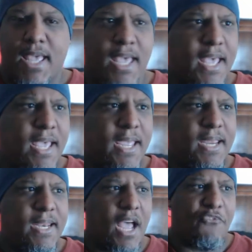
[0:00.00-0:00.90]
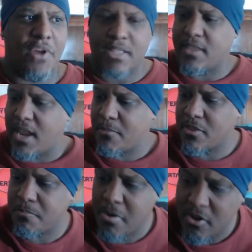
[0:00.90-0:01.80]
And I forgot the name of
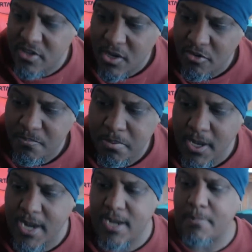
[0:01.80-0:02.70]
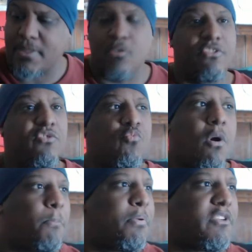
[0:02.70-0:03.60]
the person that was playing it, but there was this
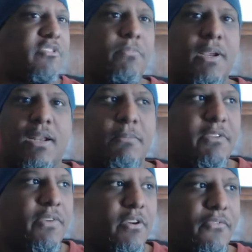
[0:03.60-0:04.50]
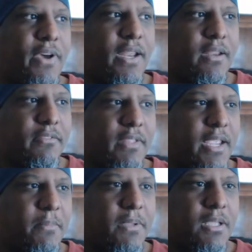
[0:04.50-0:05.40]
one person playing. Let me see if I can find his
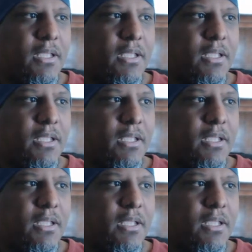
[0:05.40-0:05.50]
name.